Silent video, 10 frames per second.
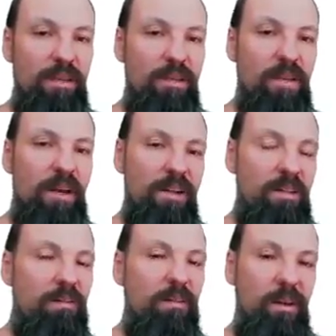the
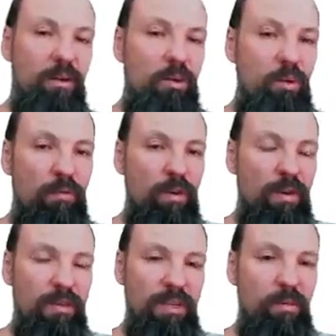current value of
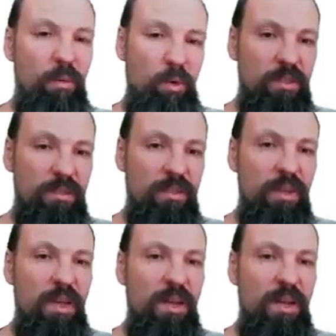some process